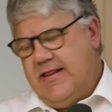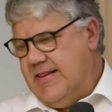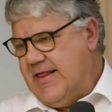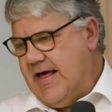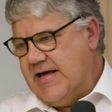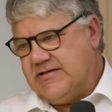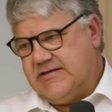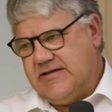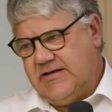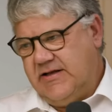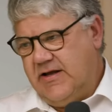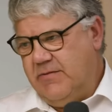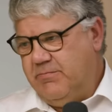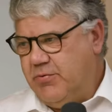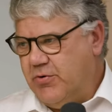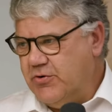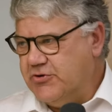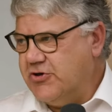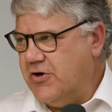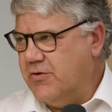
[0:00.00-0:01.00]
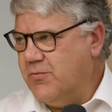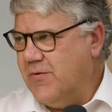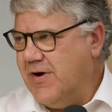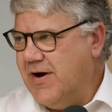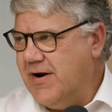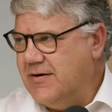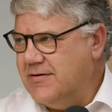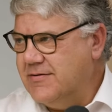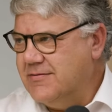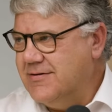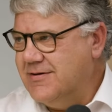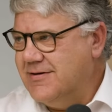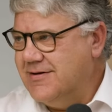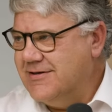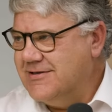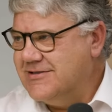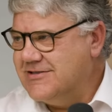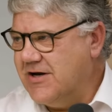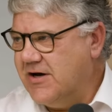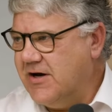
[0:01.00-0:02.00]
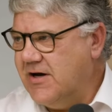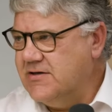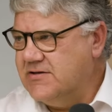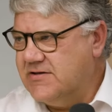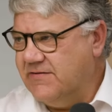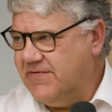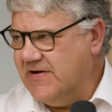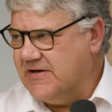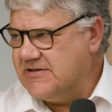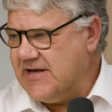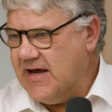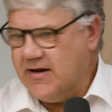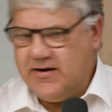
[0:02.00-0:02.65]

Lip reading: That's you push on one side to fix